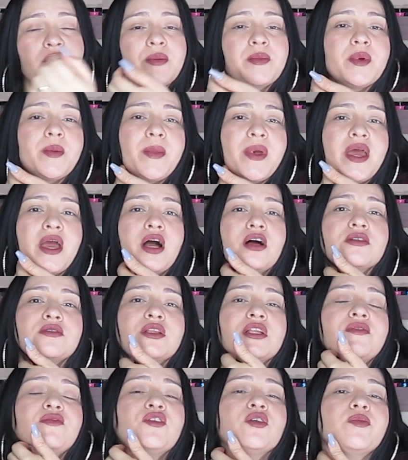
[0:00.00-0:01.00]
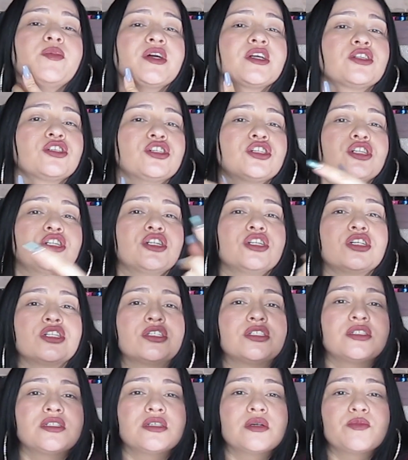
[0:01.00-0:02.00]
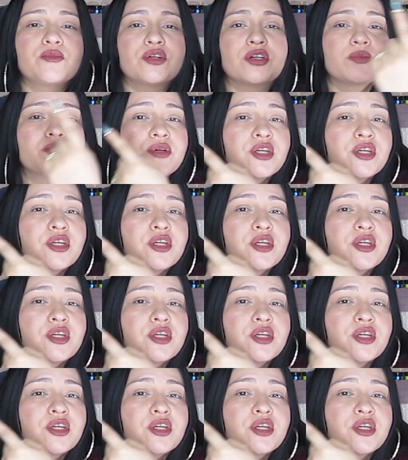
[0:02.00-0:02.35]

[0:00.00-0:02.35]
MMA, I'll leave you a picture somewhere